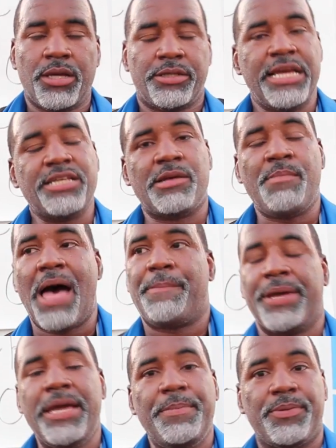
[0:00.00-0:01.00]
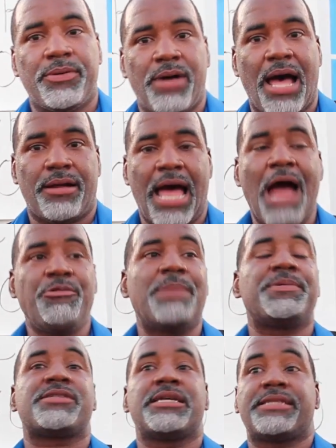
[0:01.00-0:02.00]
These are my people. I
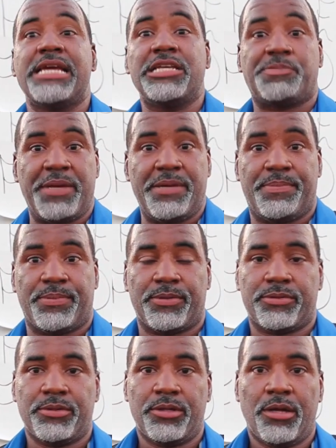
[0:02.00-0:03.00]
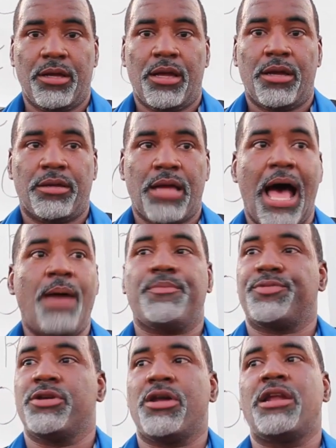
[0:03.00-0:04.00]
represent these people.
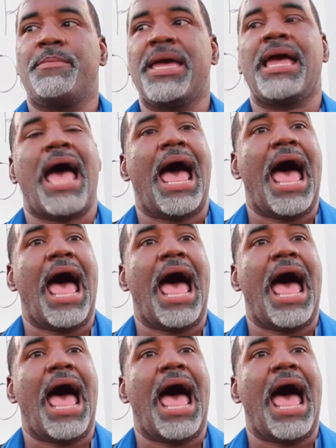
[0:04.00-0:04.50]
You know what I mean?